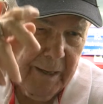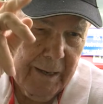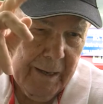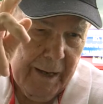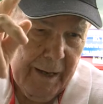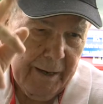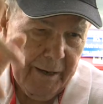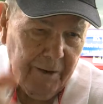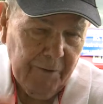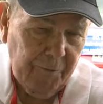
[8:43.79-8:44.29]

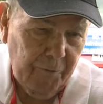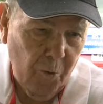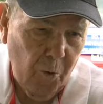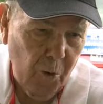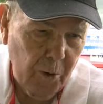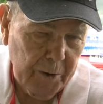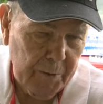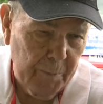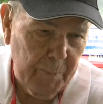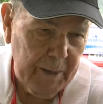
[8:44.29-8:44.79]
and the
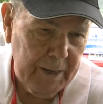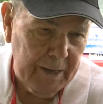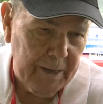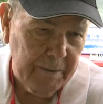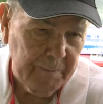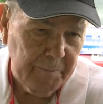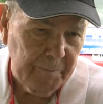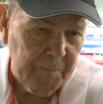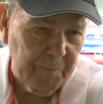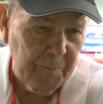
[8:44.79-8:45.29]
4th
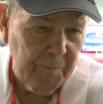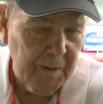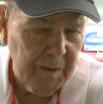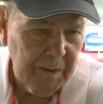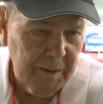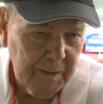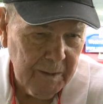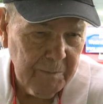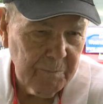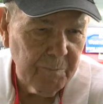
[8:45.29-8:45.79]
man,
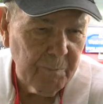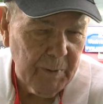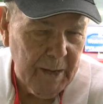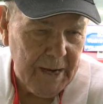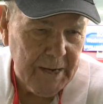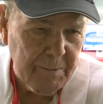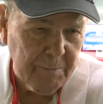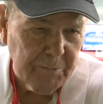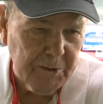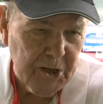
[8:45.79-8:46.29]

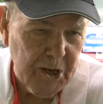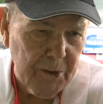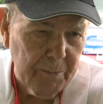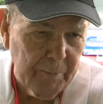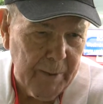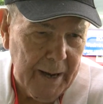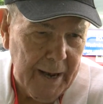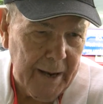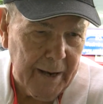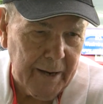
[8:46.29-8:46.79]
named
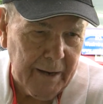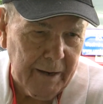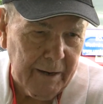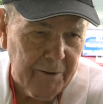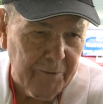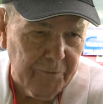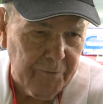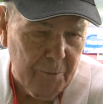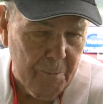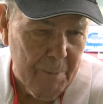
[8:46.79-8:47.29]
Jim
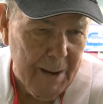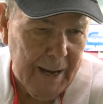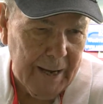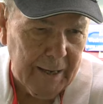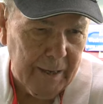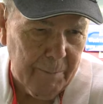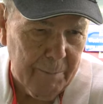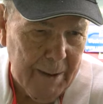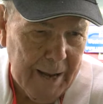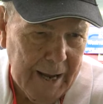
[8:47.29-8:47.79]
Headley from
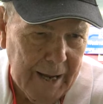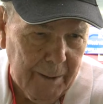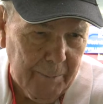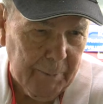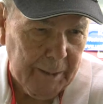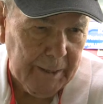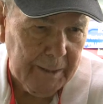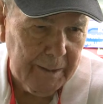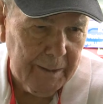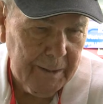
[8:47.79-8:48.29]

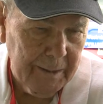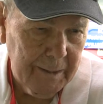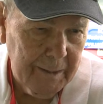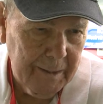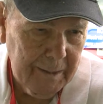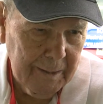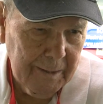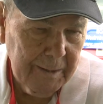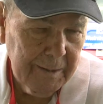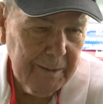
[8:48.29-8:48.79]
Alabama,
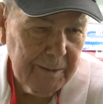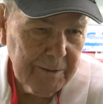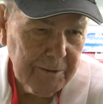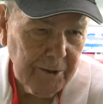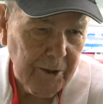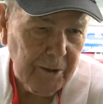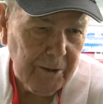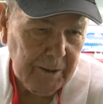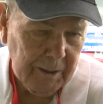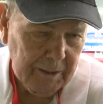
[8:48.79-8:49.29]

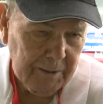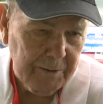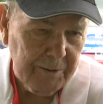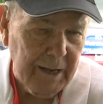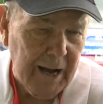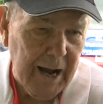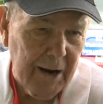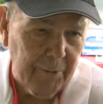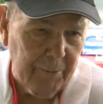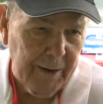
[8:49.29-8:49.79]
took a
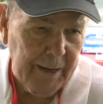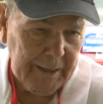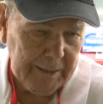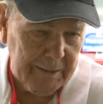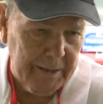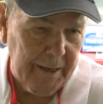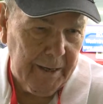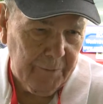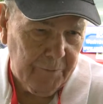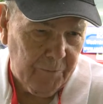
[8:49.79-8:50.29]

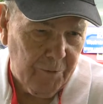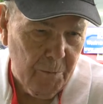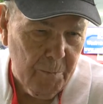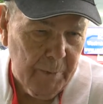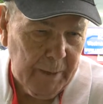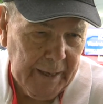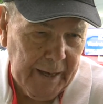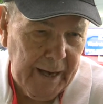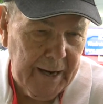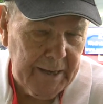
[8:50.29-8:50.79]
direct hit from
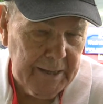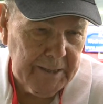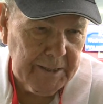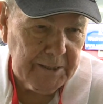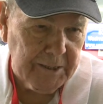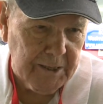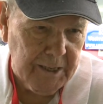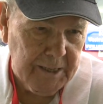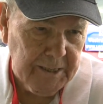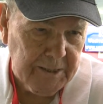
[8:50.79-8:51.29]
an
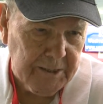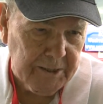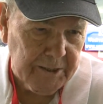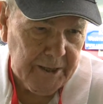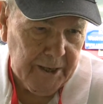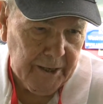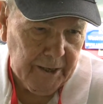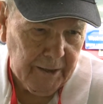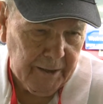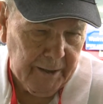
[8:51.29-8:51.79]
88
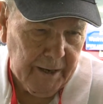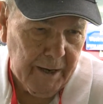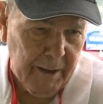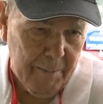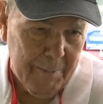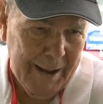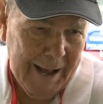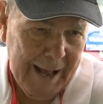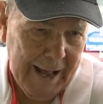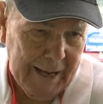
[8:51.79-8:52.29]
shell in
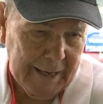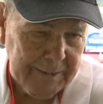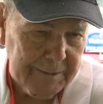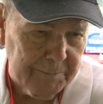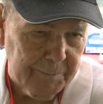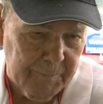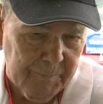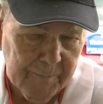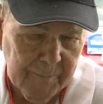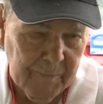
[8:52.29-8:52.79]
the back.
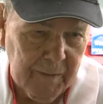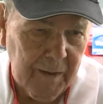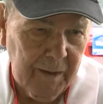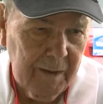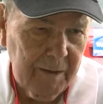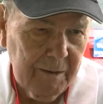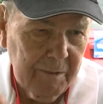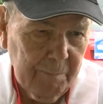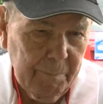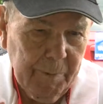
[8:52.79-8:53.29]

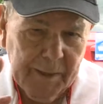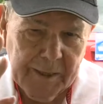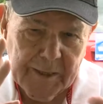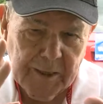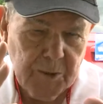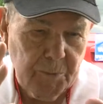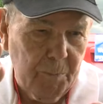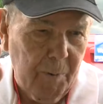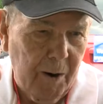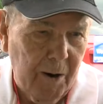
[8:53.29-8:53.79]

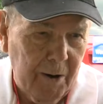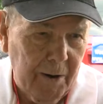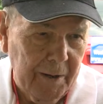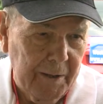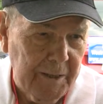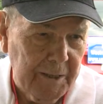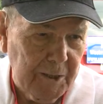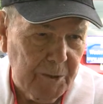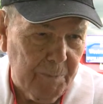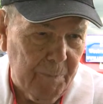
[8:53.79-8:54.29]
Biggest part of
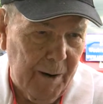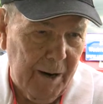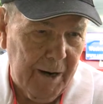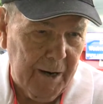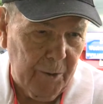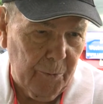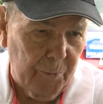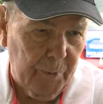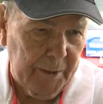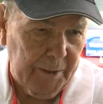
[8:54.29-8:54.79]
his
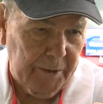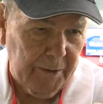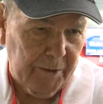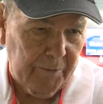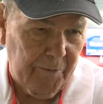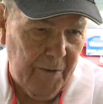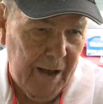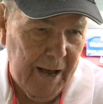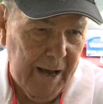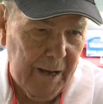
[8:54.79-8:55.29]
body we could
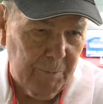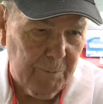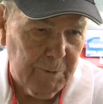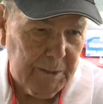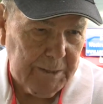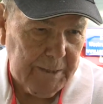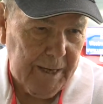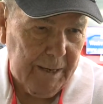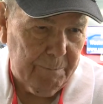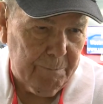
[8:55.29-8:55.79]
find
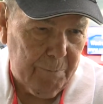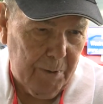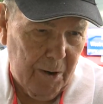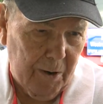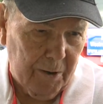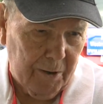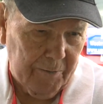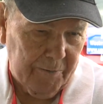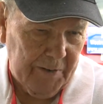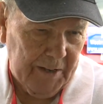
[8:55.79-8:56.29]
was that
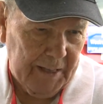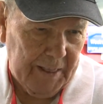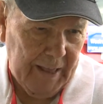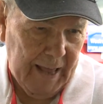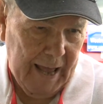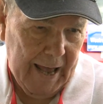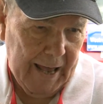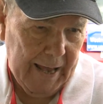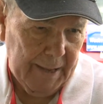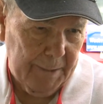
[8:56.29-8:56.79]
part of the
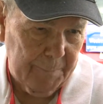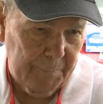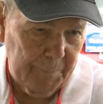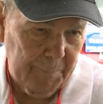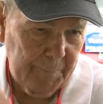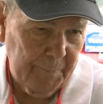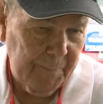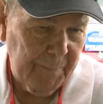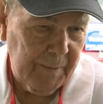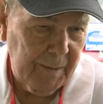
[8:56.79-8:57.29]
thigh.
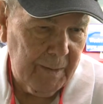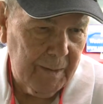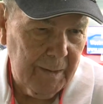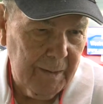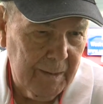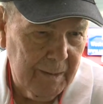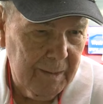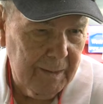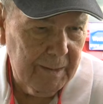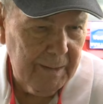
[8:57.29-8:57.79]

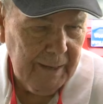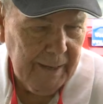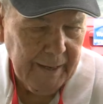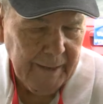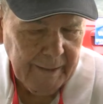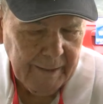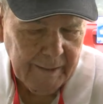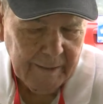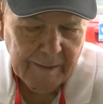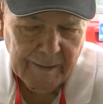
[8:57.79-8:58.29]

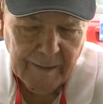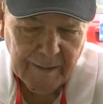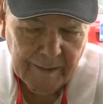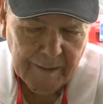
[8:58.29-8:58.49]
And